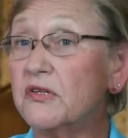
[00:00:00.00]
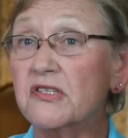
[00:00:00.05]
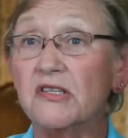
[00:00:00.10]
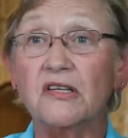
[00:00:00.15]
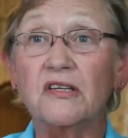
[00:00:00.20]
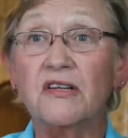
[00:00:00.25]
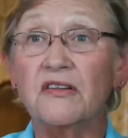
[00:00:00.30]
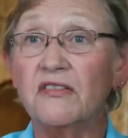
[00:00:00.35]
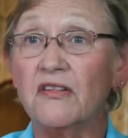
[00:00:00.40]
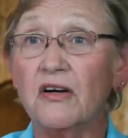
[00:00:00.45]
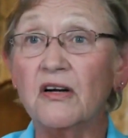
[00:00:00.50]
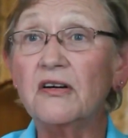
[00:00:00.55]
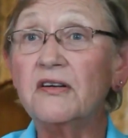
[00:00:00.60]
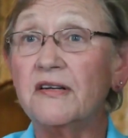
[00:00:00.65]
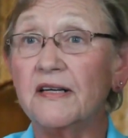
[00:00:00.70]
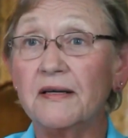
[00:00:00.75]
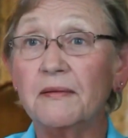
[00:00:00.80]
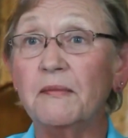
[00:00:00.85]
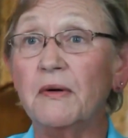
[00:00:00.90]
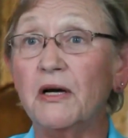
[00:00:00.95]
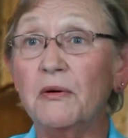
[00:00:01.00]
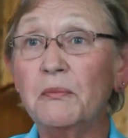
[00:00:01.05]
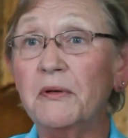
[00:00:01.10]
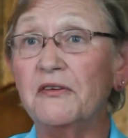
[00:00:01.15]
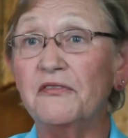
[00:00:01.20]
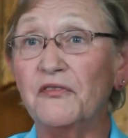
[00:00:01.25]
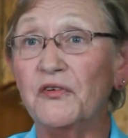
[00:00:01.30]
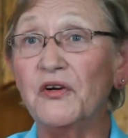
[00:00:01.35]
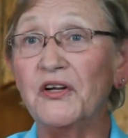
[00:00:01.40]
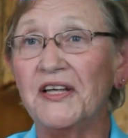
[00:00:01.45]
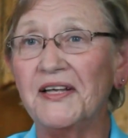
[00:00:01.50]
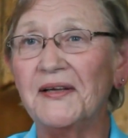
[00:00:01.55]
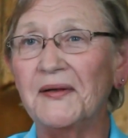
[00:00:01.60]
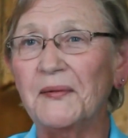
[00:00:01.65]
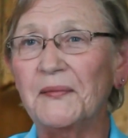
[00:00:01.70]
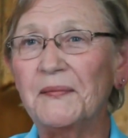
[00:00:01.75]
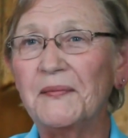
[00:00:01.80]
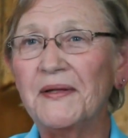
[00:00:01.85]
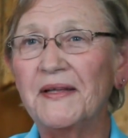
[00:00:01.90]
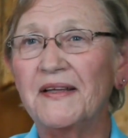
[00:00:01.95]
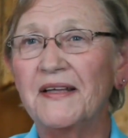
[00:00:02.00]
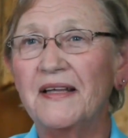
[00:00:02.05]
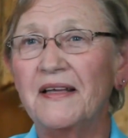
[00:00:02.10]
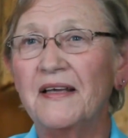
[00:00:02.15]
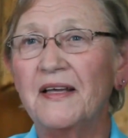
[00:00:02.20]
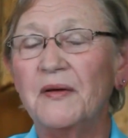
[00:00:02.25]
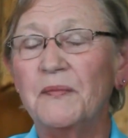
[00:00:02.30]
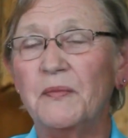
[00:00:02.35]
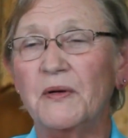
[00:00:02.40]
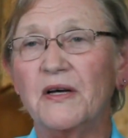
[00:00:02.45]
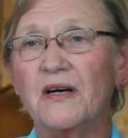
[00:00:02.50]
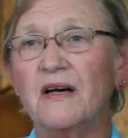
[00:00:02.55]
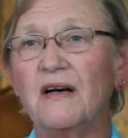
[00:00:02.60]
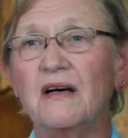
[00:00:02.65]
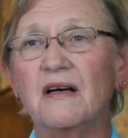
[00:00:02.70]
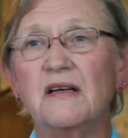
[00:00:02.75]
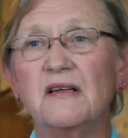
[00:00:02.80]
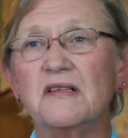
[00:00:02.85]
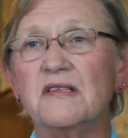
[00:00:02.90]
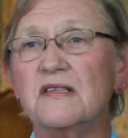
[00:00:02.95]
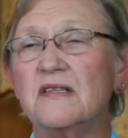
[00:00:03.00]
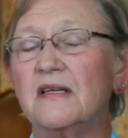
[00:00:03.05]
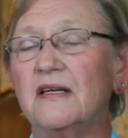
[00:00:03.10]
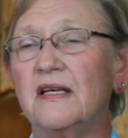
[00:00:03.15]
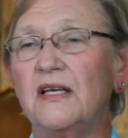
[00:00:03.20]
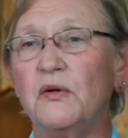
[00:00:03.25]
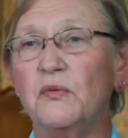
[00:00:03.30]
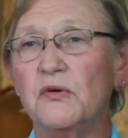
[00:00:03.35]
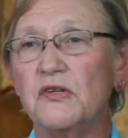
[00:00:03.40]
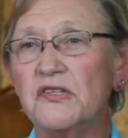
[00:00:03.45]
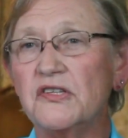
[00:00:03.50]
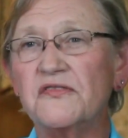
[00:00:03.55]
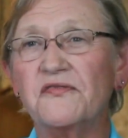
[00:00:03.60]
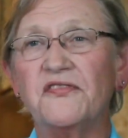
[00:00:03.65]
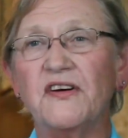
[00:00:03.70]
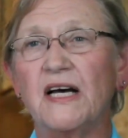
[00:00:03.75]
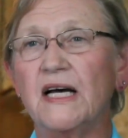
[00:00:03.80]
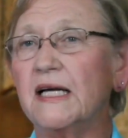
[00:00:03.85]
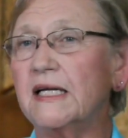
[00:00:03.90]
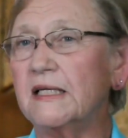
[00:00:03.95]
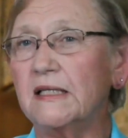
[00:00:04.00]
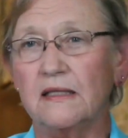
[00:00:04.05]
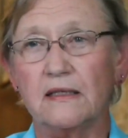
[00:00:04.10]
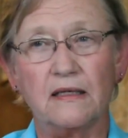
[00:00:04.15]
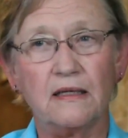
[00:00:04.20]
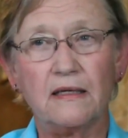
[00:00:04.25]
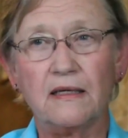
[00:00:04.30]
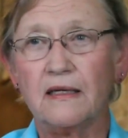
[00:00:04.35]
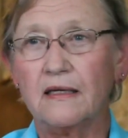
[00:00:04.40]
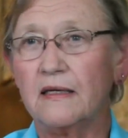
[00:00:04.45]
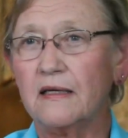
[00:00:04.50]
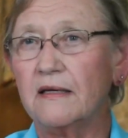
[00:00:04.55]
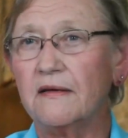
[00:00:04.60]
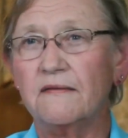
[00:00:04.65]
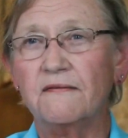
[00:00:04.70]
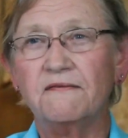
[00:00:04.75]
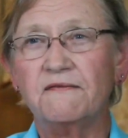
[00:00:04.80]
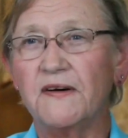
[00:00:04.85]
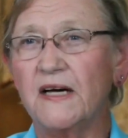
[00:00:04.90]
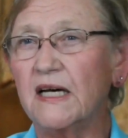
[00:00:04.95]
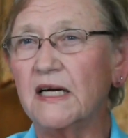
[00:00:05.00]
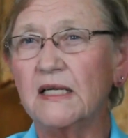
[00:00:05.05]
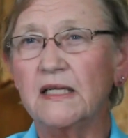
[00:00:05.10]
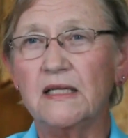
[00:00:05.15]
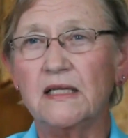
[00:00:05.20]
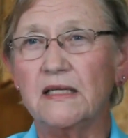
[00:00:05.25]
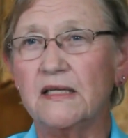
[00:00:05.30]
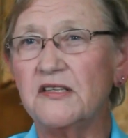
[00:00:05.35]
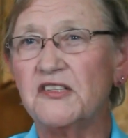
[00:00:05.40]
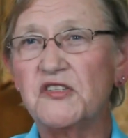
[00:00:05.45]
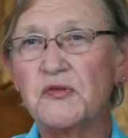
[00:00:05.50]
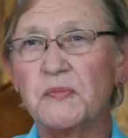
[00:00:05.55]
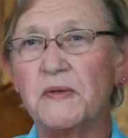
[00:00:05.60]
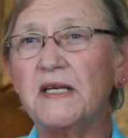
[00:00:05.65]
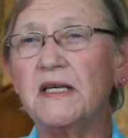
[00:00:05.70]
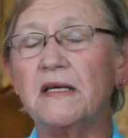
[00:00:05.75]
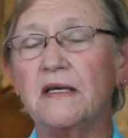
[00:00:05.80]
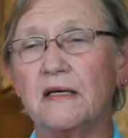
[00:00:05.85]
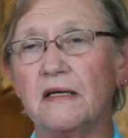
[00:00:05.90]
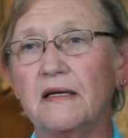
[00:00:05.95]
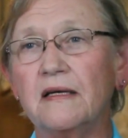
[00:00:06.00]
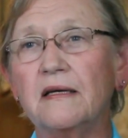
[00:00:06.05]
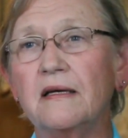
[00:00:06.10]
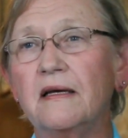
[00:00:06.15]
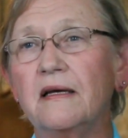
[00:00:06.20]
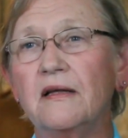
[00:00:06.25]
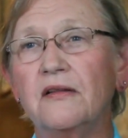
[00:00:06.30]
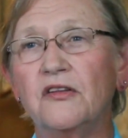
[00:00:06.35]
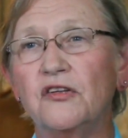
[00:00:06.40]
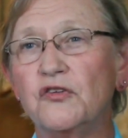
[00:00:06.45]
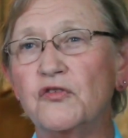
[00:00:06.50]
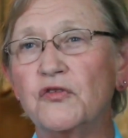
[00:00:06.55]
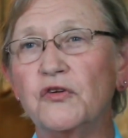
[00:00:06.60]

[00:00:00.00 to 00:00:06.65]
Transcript: was a cathartic moment for him because he was finally, finally speaking the